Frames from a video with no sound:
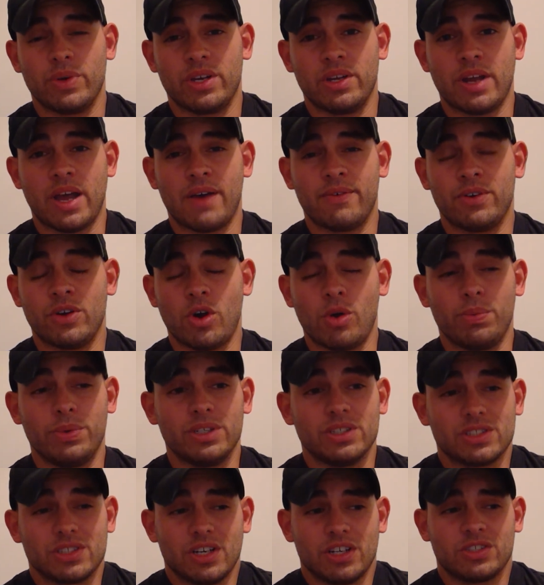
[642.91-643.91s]
can have an open
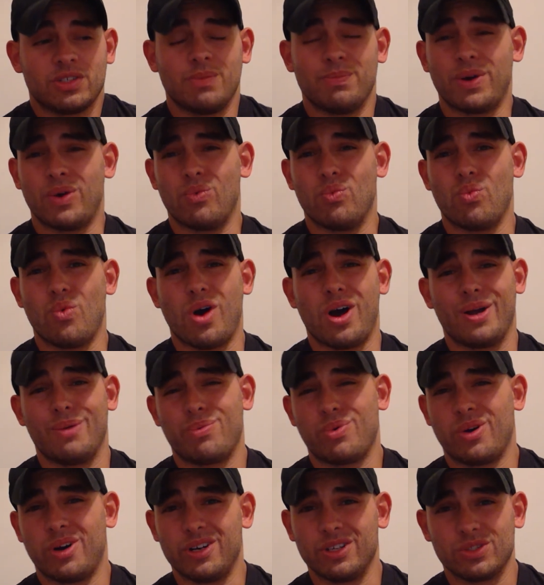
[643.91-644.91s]
discussion about why
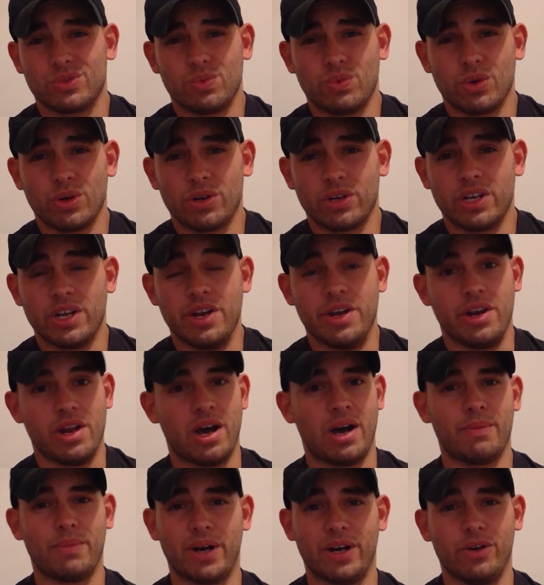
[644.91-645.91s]
products work and
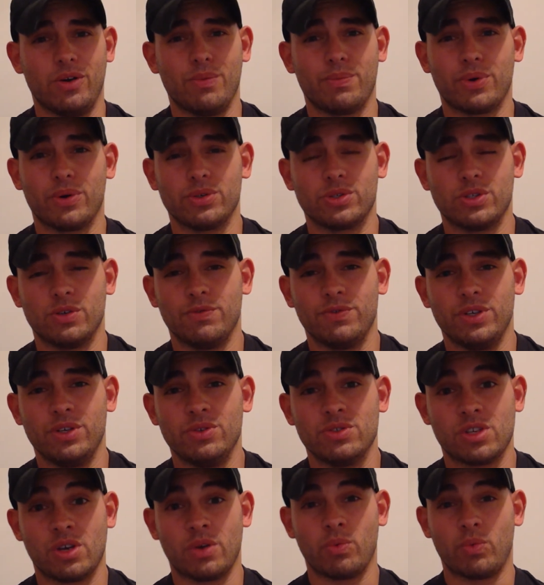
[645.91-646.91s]
not my own personal
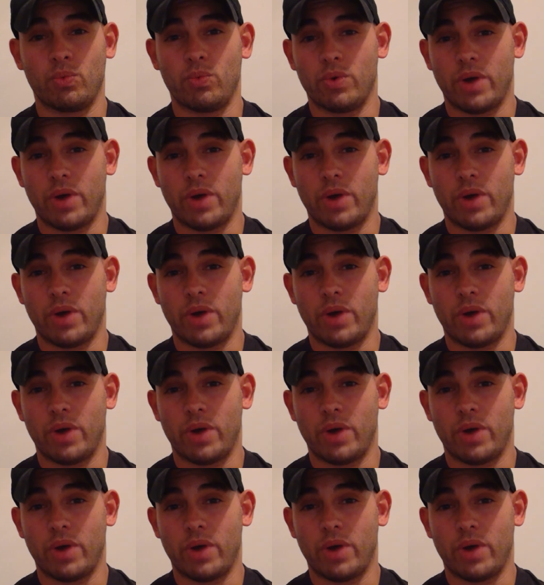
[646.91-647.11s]
views on